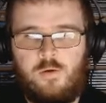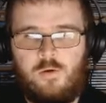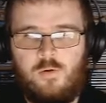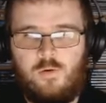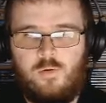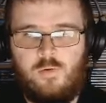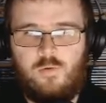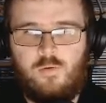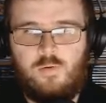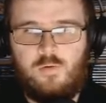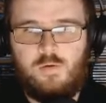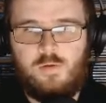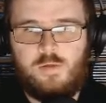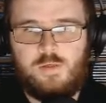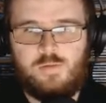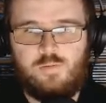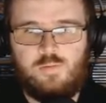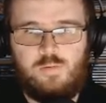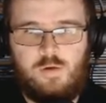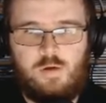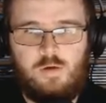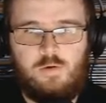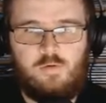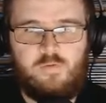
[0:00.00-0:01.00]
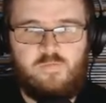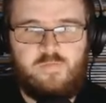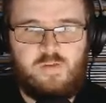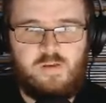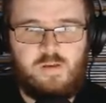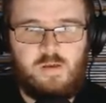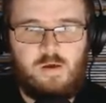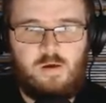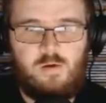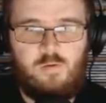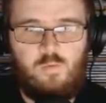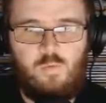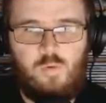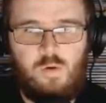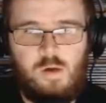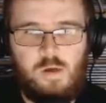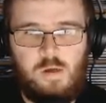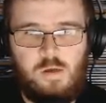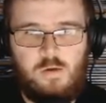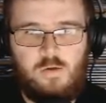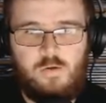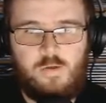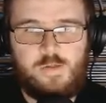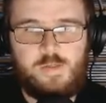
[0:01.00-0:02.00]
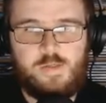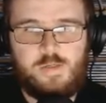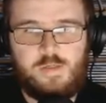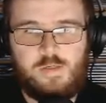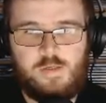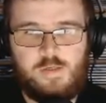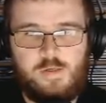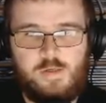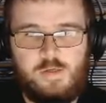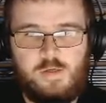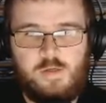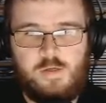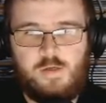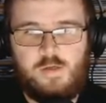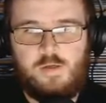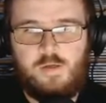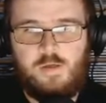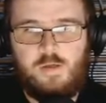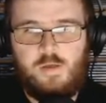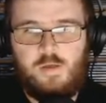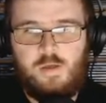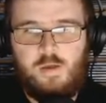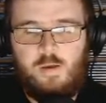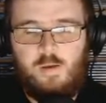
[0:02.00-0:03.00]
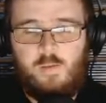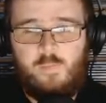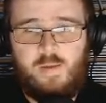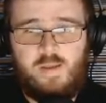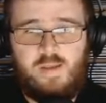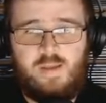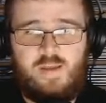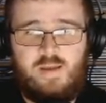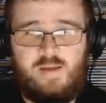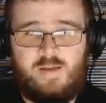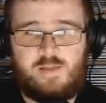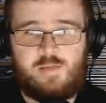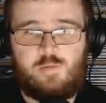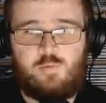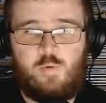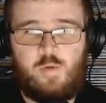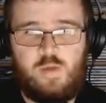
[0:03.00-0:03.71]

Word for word: All is well within our worlds. But yes, we